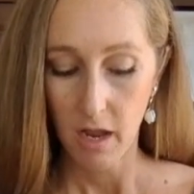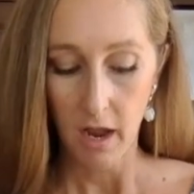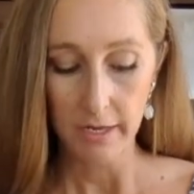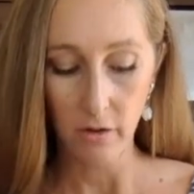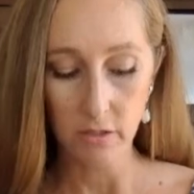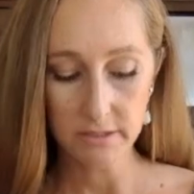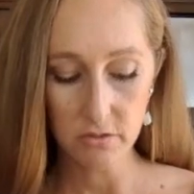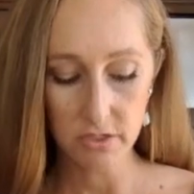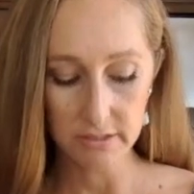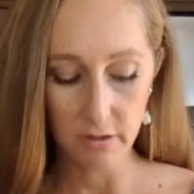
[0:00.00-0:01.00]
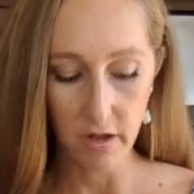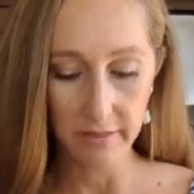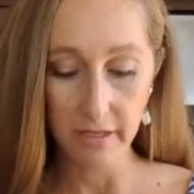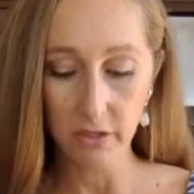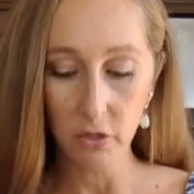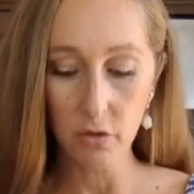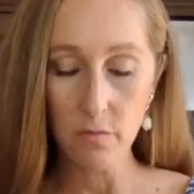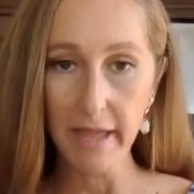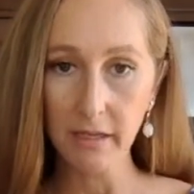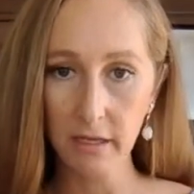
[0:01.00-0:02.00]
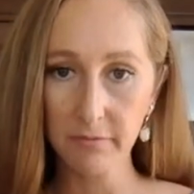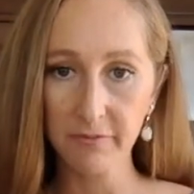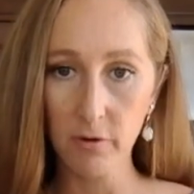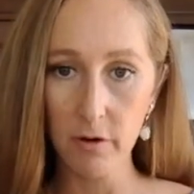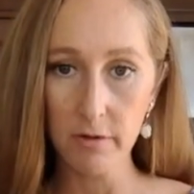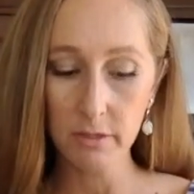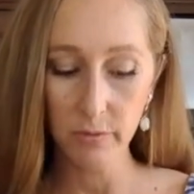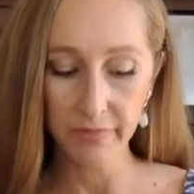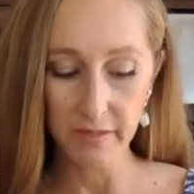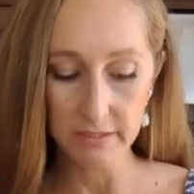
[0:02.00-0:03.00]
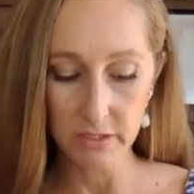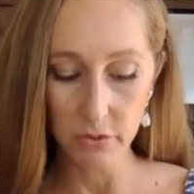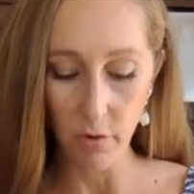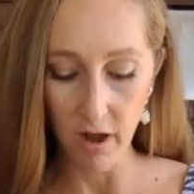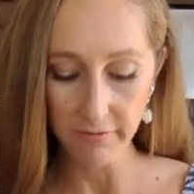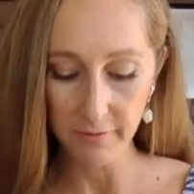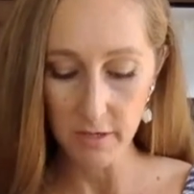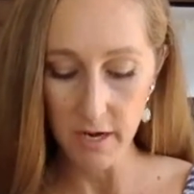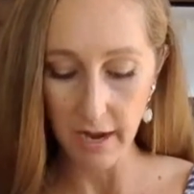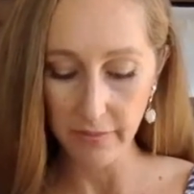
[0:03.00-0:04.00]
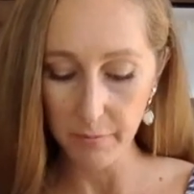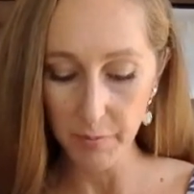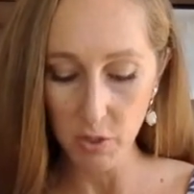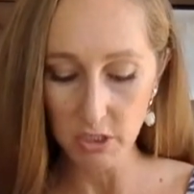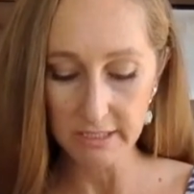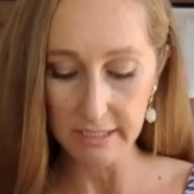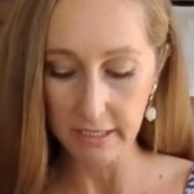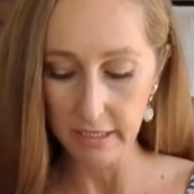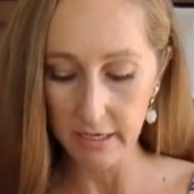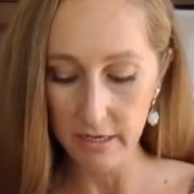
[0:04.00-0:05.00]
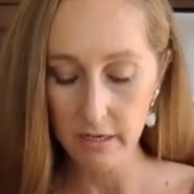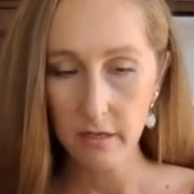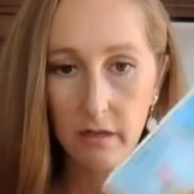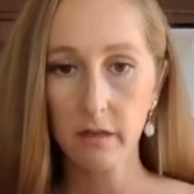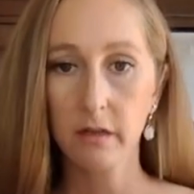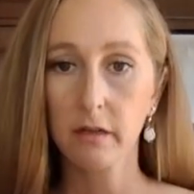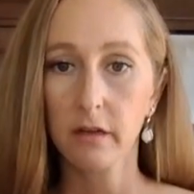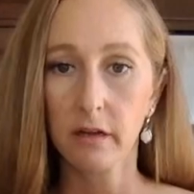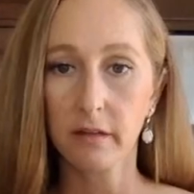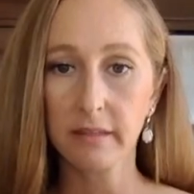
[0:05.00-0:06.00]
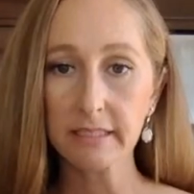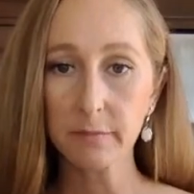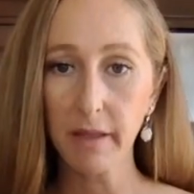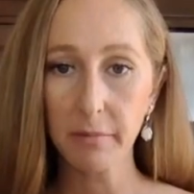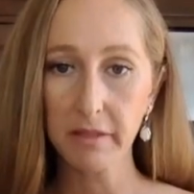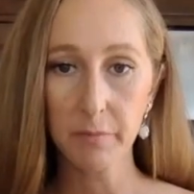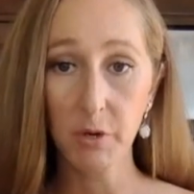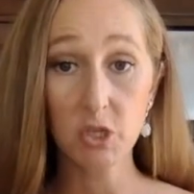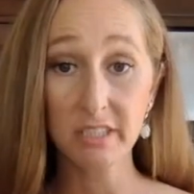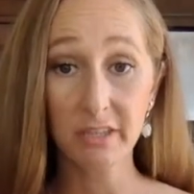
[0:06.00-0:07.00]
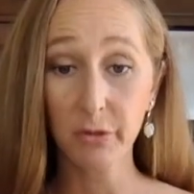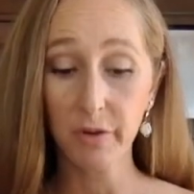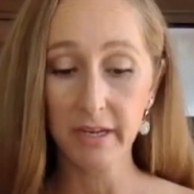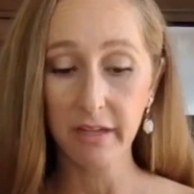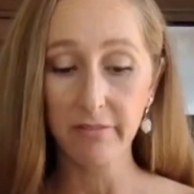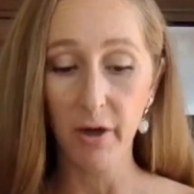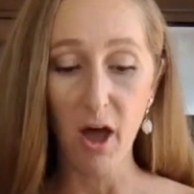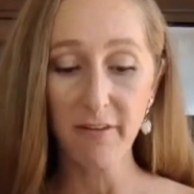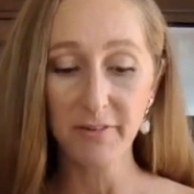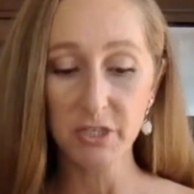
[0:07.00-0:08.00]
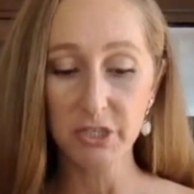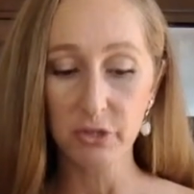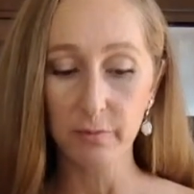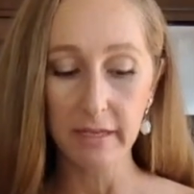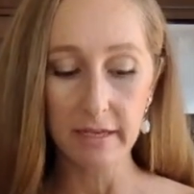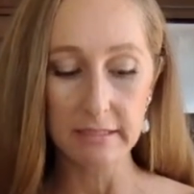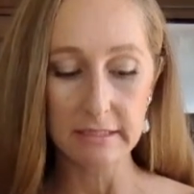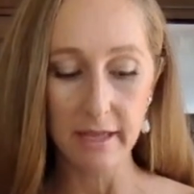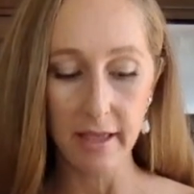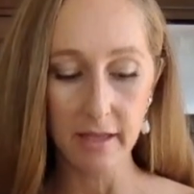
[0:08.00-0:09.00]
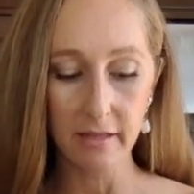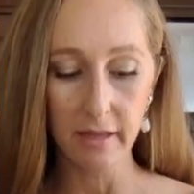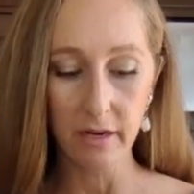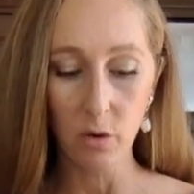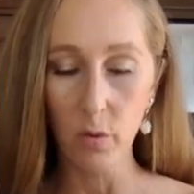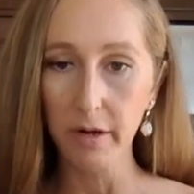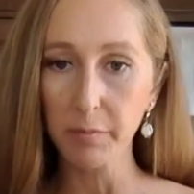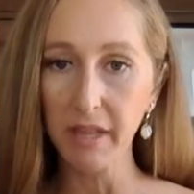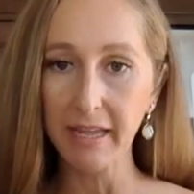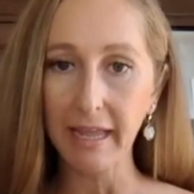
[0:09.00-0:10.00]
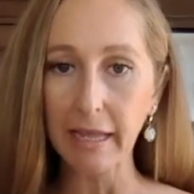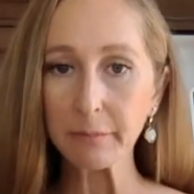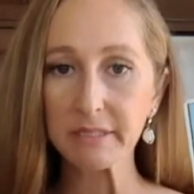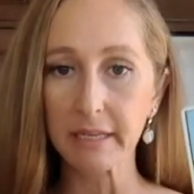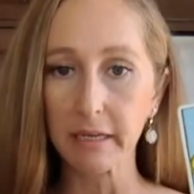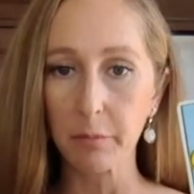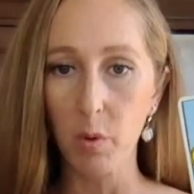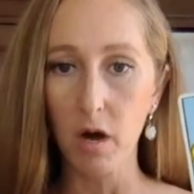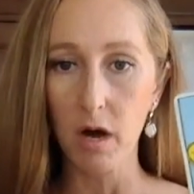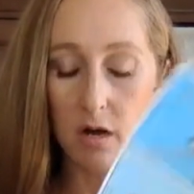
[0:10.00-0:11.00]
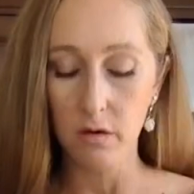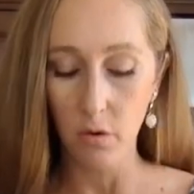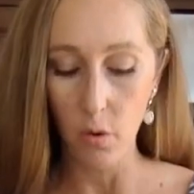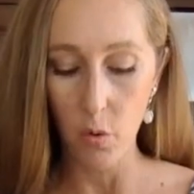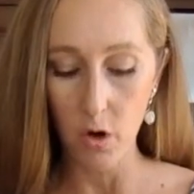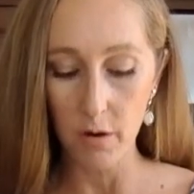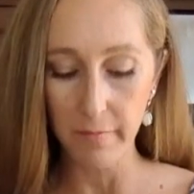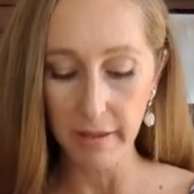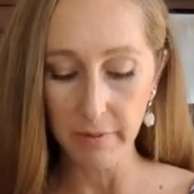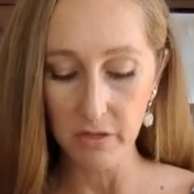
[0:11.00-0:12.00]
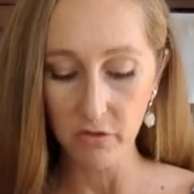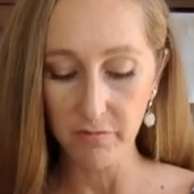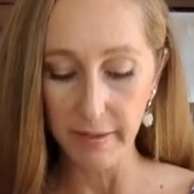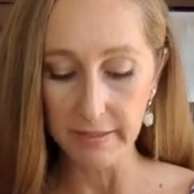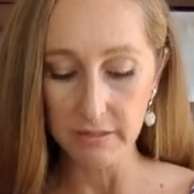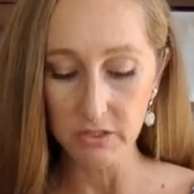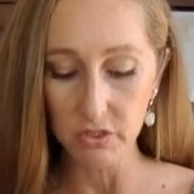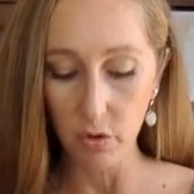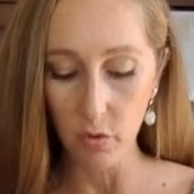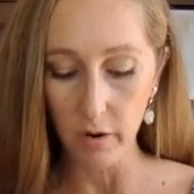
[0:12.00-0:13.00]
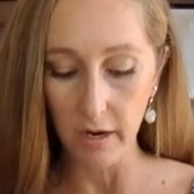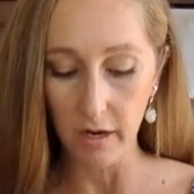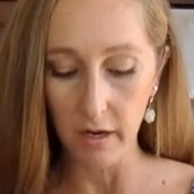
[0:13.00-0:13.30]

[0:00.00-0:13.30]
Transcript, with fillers: I also just got that you may come forward with this new offer, and the person, this may be the person you want to give the offer to because they they don't want to play games anymore, or maybe you've been so